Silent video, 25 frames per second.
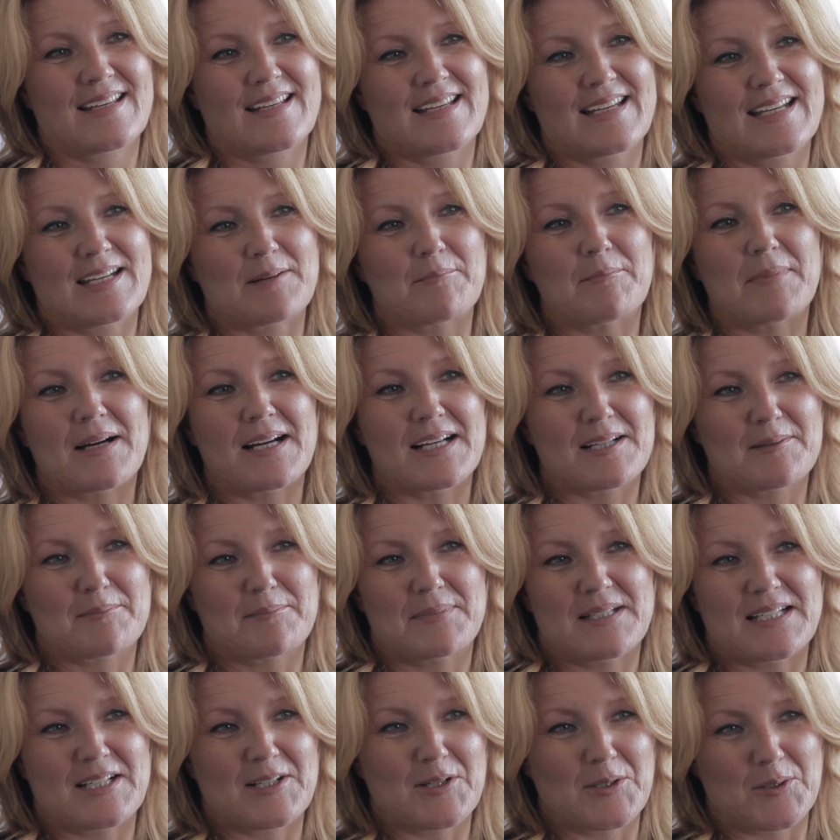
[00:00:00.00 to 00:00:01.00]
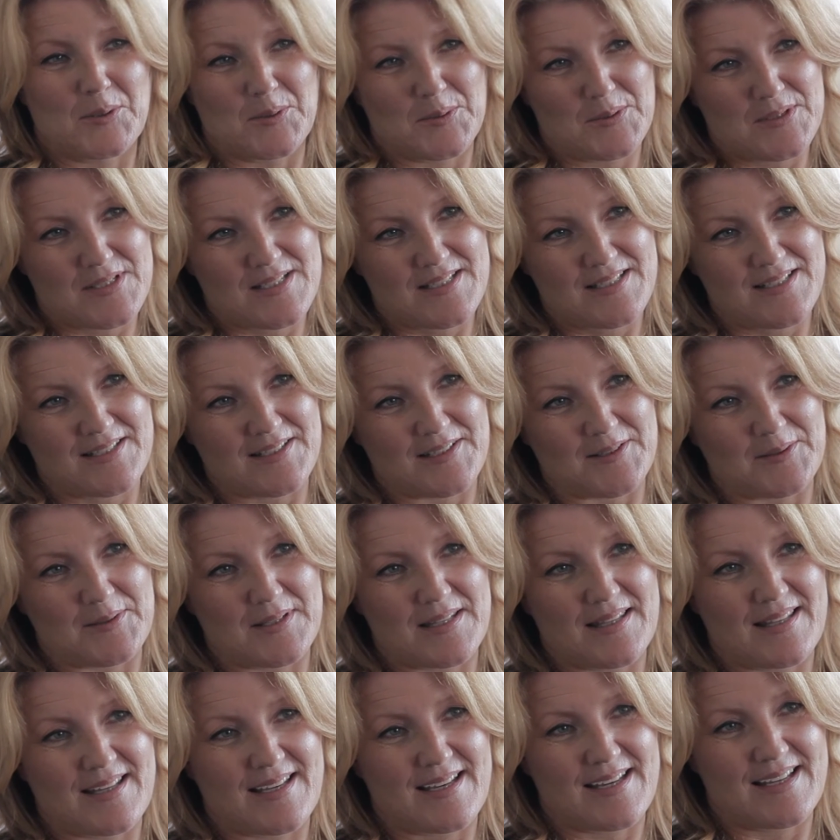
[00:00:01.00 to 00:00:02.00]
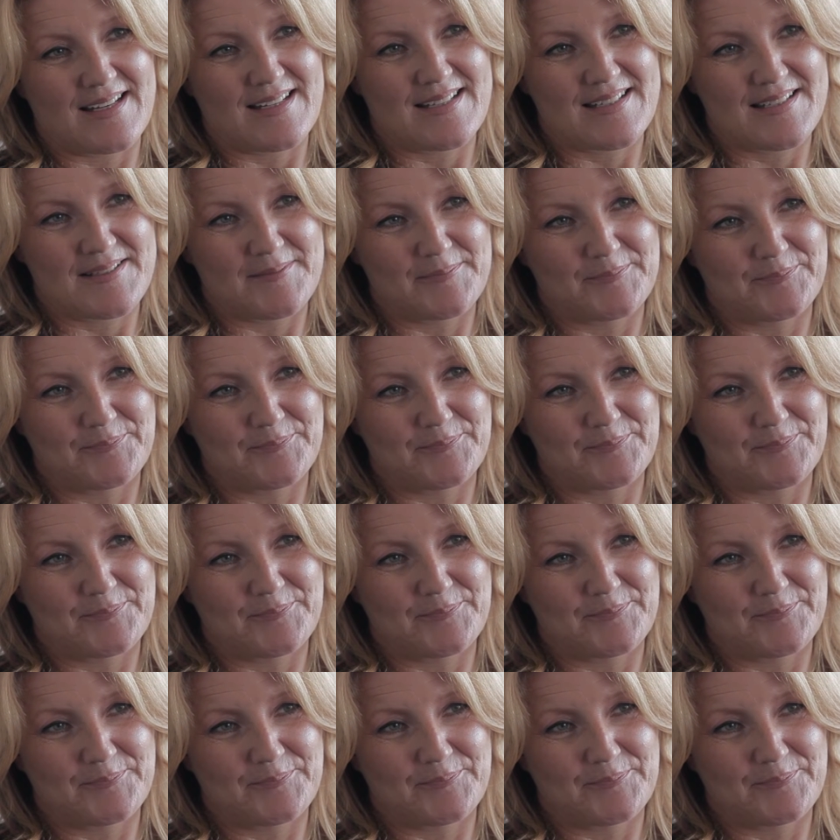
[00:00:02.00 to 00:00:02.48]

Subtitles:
it might be gold, you know, in the end.